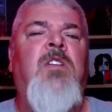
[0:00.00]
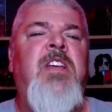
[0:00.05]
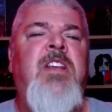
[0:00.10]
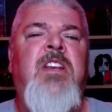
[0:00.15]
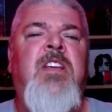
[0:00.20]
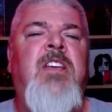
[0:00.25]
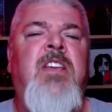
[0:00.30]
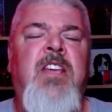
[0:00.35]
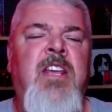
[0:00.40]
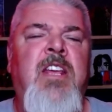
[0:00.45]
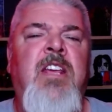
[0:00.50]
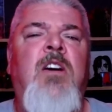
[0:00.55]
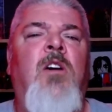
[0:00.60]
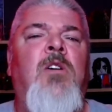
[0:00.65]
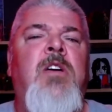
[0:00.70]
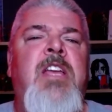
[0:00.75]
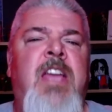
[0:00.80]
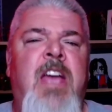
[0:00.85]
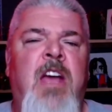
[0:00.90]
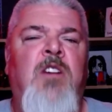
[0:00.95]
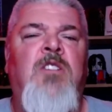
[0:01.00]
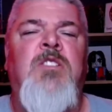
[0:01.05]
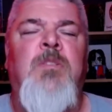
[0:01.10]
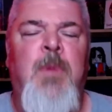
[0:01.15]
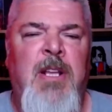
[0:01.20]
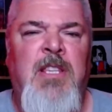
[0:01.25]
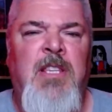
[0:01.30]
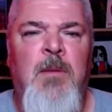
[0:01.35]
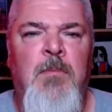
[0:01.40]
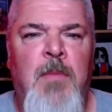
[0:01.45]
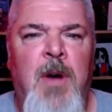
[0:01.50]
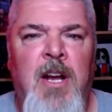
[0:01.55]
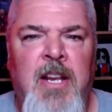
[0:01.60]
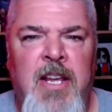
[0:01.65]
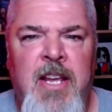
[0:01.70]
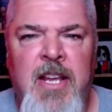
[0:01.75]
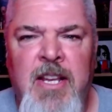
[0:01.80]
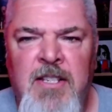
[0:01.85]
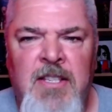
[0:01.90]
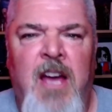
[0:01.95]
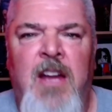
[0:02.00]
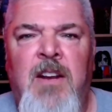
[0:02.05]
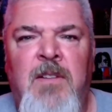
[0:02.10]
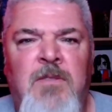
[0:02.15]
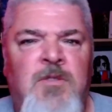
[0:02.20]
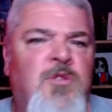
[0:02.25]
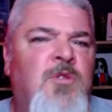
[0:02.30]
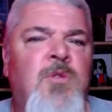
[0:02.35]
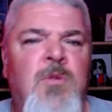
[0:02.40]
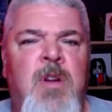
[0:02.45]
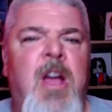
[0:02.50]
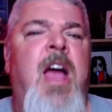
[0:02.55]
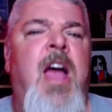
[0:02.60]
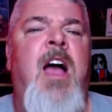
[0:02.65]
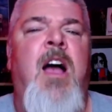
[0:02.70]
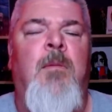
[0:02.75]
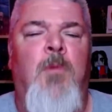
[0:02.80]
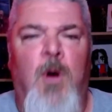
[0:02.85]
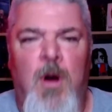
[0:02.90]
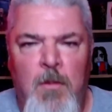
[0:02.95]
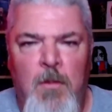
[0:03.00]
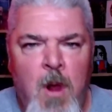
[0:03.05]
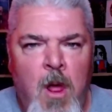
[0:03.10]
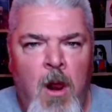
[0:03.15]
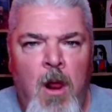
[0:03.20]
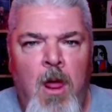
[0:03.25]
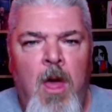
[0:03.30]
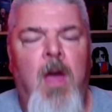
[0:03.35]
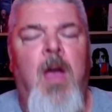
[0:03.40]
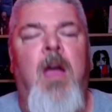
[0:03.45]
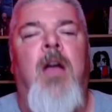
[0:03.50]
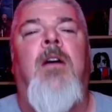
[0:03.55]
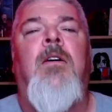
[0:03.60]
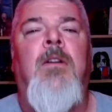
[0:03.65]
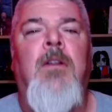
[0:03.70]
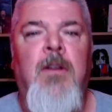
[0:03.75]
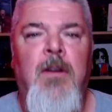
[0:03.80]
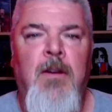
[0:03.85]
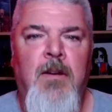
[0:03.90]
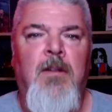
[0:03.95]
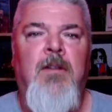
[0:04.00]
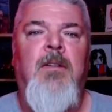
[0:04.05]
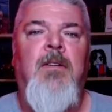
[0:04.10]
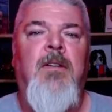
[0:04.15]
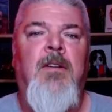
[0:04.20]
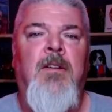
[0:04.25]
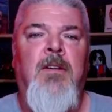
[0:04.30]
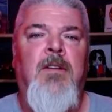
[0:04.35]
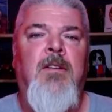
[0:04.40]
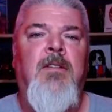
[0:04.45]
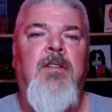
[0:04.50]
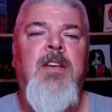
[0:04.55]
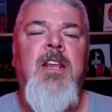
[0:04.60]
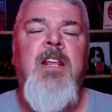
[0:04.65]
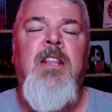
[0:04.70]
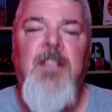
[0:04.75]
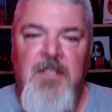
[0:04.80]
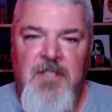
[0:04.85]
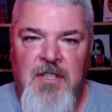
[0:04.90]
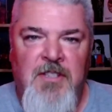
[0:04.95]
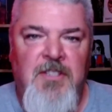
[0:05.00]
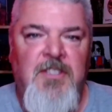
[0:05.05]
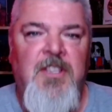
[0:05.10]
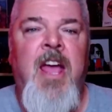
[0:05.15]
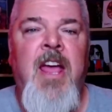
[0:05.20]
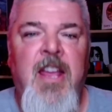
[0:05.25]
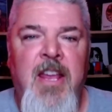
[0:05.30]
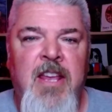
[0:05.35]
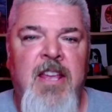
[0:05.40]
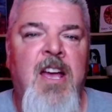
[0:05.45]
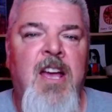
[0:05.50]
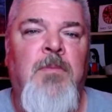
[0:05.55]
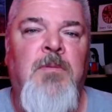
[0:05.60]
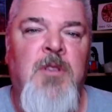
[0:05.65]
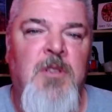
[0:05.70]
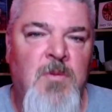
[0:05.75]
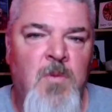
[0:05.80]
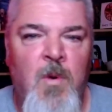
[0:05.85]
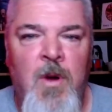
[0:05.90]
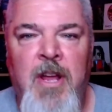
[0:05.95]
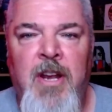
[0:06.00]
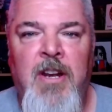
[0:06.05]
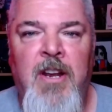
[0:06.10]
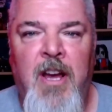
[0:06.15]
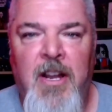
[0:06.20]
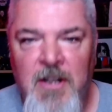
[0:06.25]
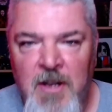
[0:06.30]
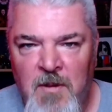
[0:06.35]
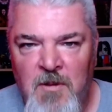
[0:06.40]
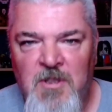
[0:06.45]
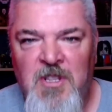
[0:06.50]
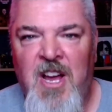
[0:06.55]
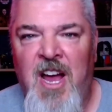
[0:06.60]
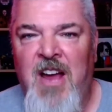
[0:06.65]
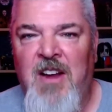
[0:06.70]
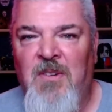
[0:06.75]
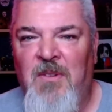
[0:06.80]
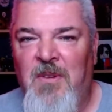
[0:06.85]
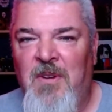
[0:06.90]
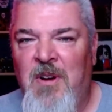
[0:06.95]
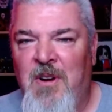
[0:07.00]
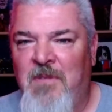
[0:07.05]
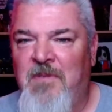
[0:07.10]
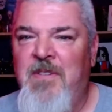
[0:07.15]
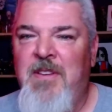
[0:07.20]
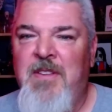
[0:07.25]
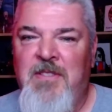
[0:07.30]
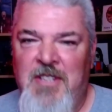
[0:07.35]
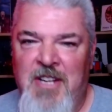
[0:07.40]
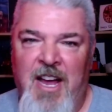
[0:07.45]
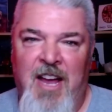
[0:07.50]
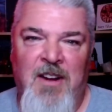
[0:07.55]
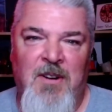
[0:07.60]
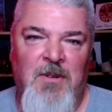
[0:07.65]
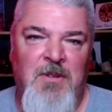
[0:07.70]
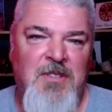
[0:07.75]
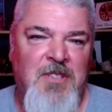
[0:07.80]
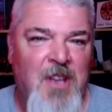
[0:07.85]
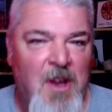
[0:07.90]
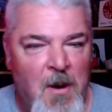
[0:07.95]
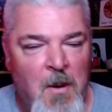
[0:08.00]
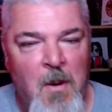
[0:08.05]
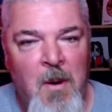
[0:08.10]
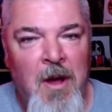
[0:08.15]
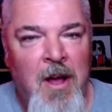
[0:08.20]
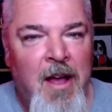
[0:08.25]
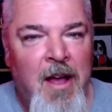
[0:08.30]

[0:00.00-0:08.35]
He only cares about the money. He's not a true cowboy. Blah, blah, blah. Needless to say, he helped us win another title, our 5th title. So,